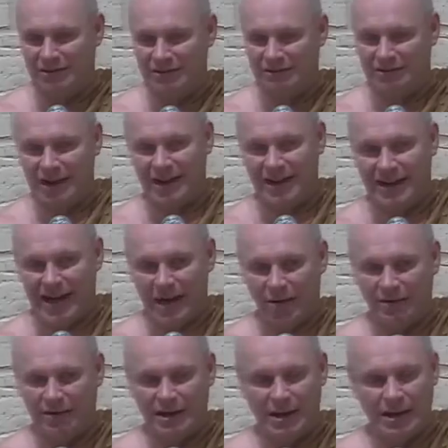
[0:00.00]
divide
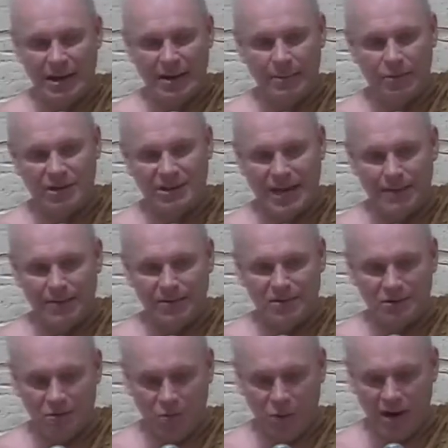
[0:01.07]
out
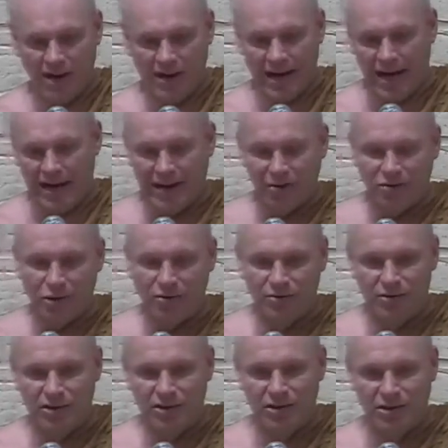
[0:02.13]
perception on one hand and
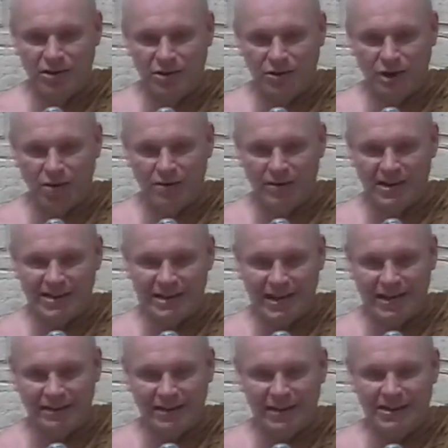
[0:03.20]
consciousness on another and say
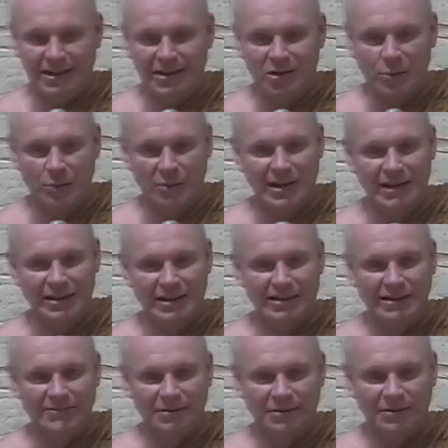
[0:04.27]
that these are completely
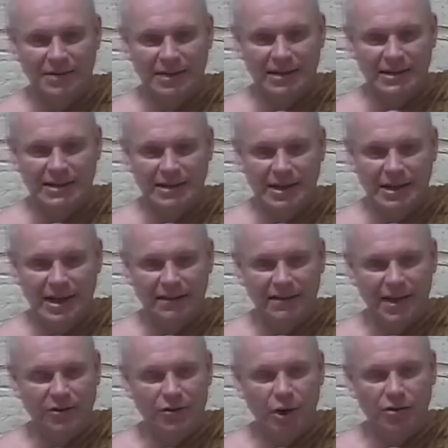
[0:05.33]
different things. They
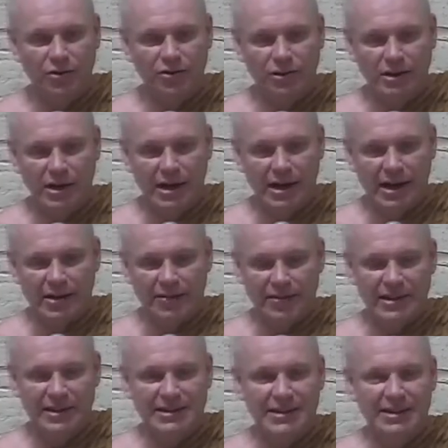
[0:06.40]
are not.
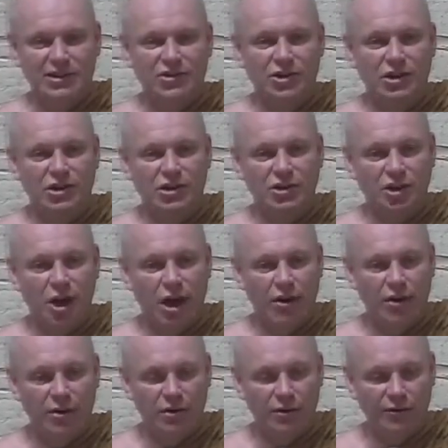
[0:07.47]
This is just
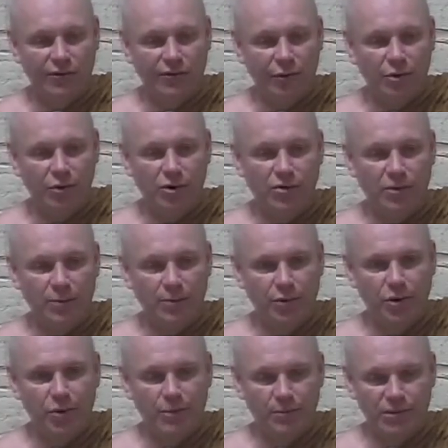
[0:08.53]
done for the
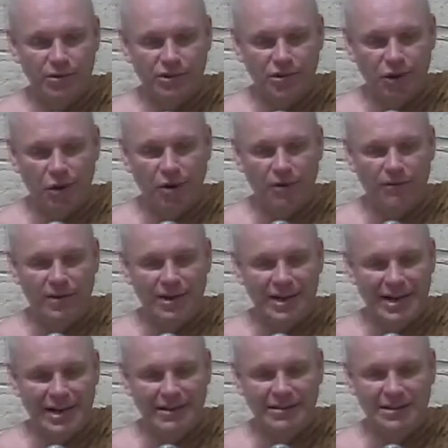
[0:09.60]
purpose of
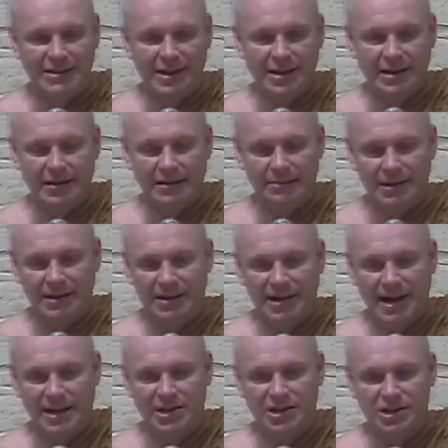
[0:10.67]
insight
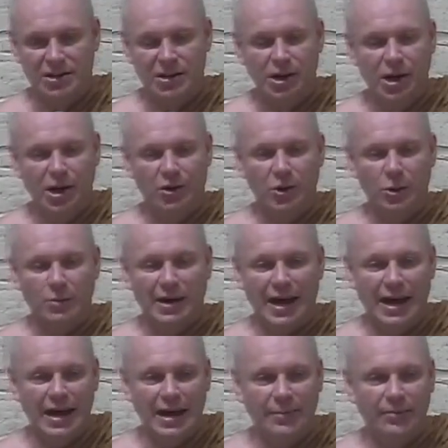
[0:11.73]
meditation, to be
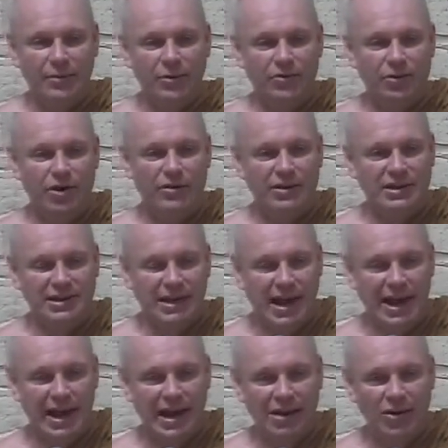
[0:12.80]
able to
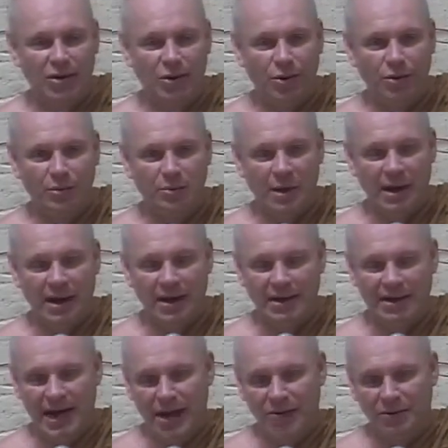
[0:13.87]
understand your own mind
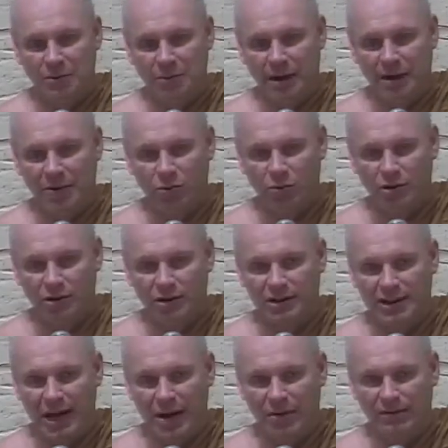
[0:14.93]
and how the mind works
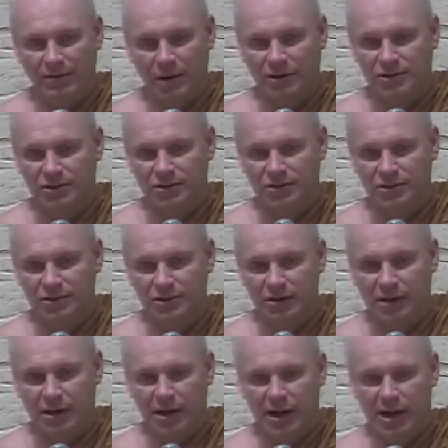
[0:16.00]
and how it functions.
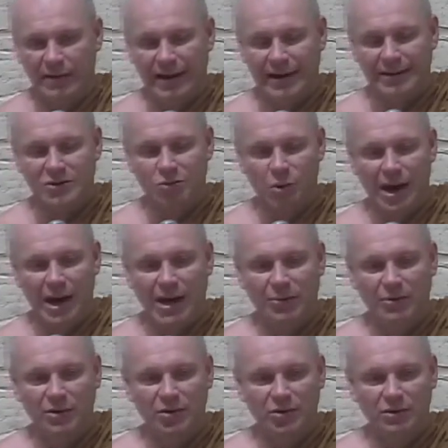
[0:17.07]
That is why
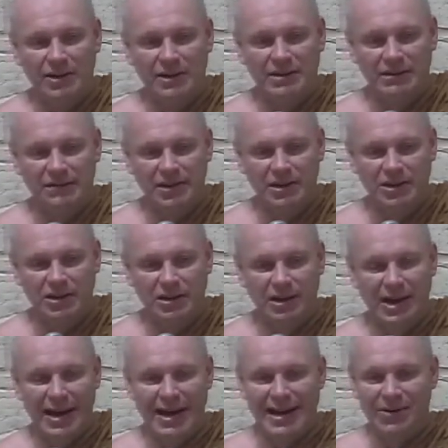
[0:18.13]
we do this division.
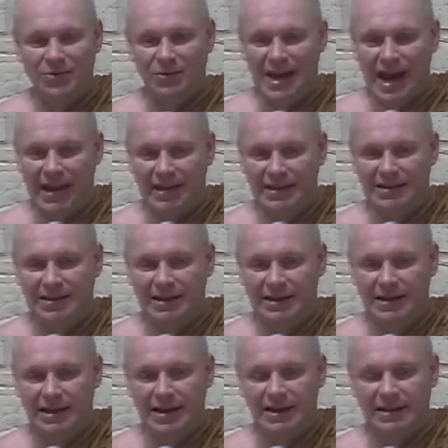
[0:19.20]
In reality,
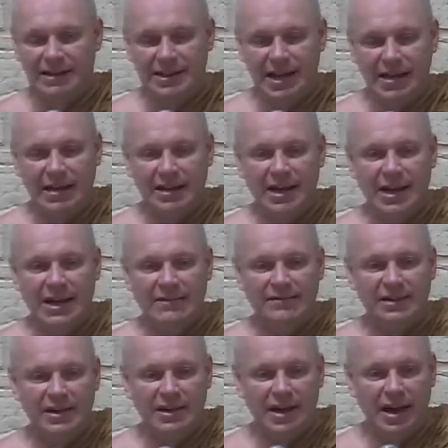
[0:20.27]
Sanya and
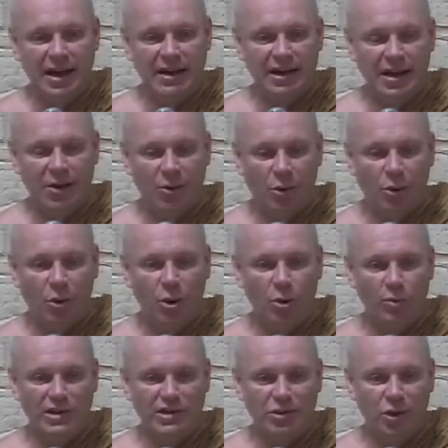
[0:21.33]
Vijnana
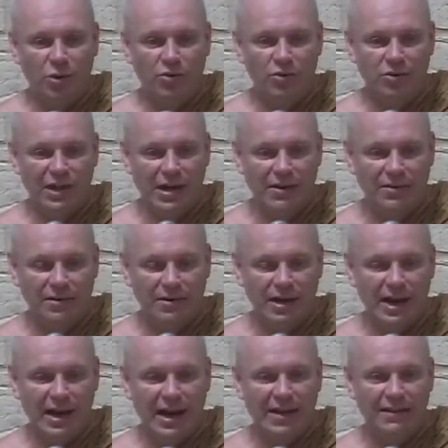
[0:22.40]
always go together,
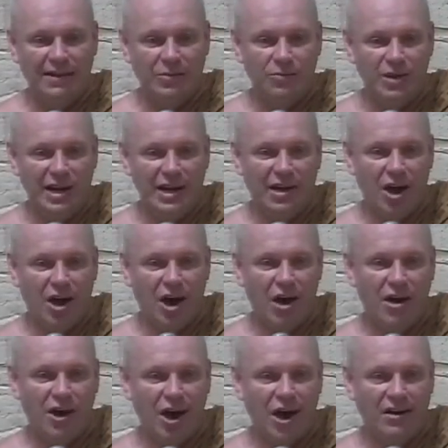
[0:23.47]
and they really
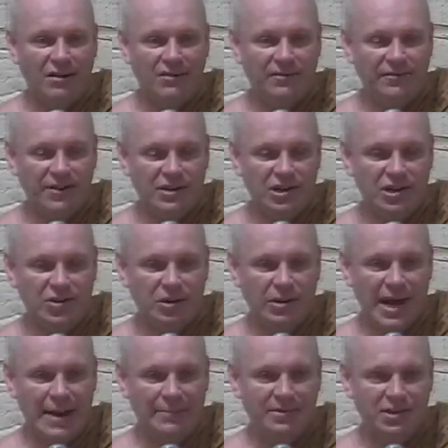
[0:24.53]
are artificial
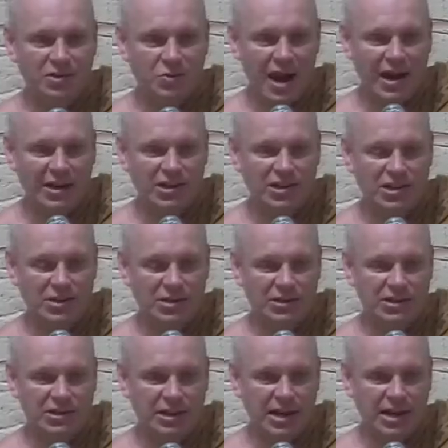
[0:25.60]

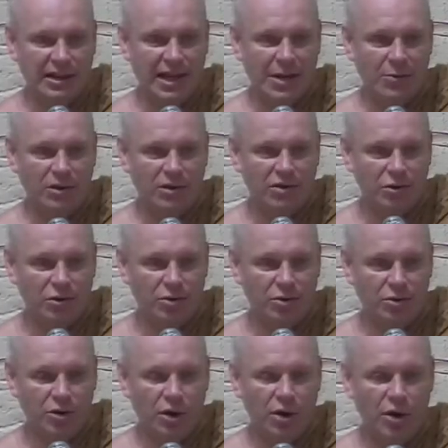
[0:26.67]
abstractions that we
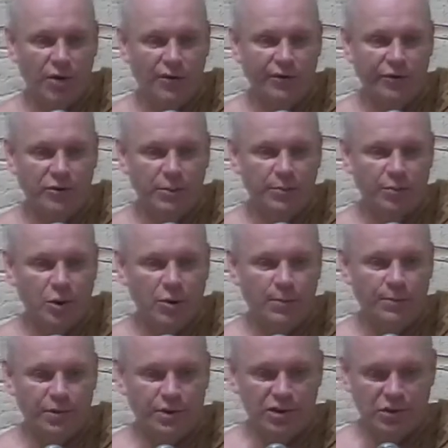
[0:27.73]
do for the
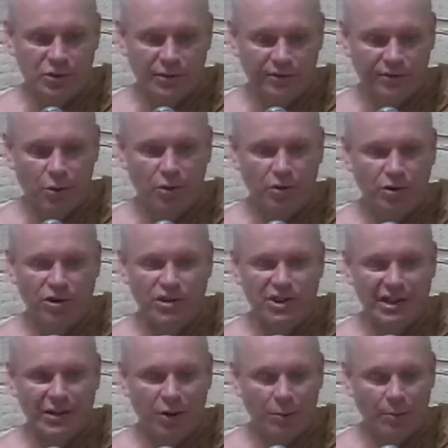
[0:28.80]
purpose of
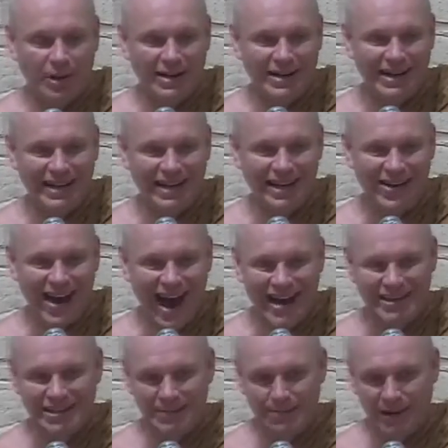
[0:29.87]
focusing on particular
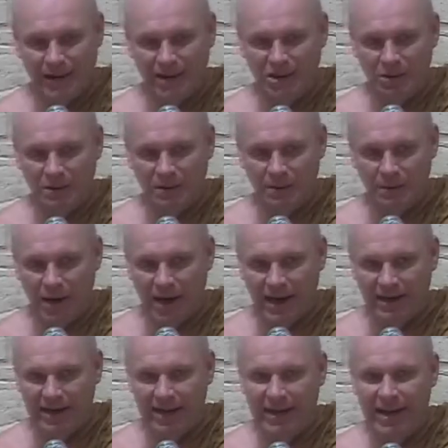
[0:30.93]
aspects of the
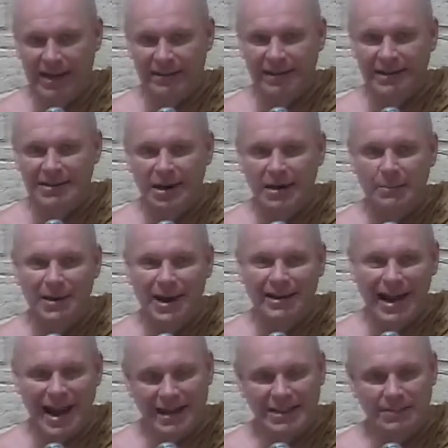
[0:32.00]
mind. These are about
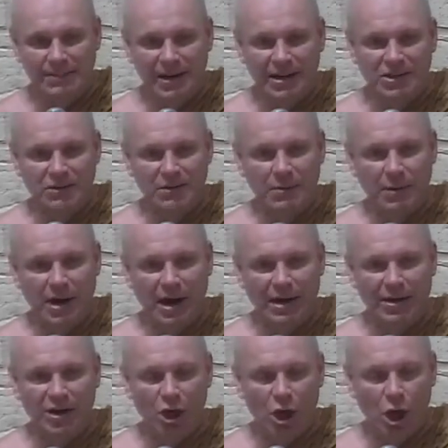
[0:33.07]
aspects of the
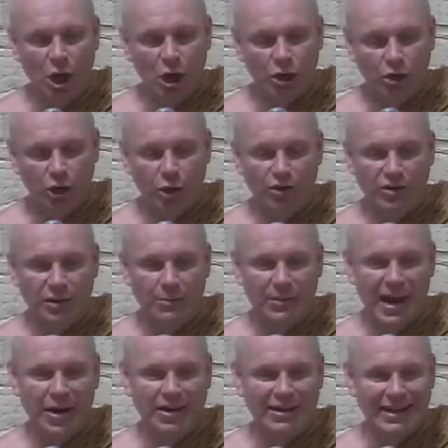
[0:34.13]
mind, not
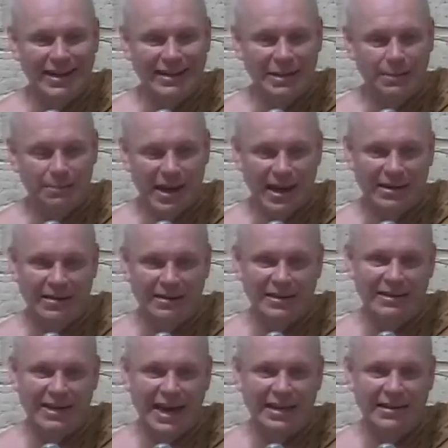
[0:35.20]
about
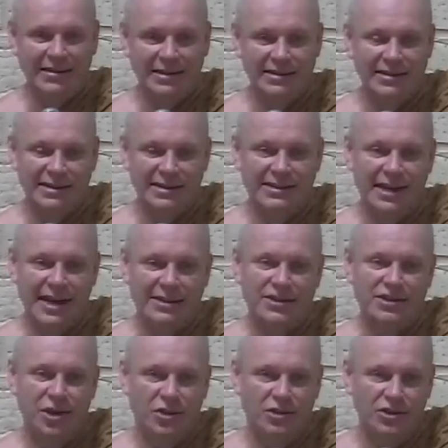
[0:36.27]
independent entities as
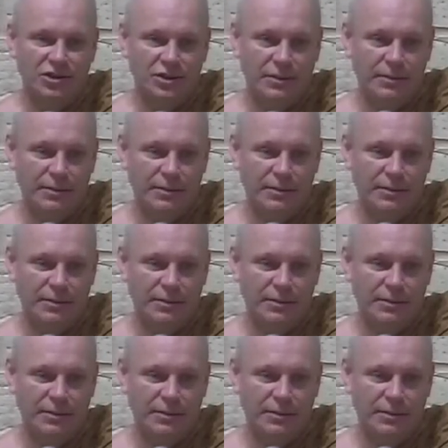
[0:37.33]
such.